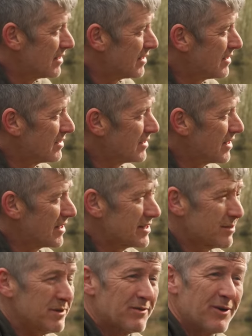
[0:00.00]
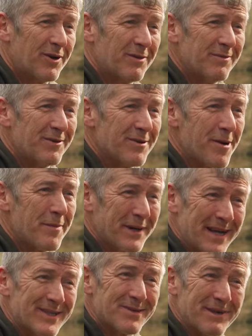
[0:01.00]
and so we're up
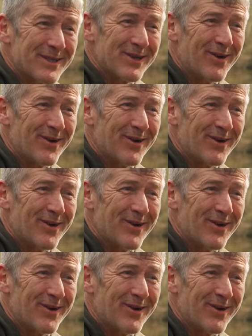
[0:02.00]
against a bit of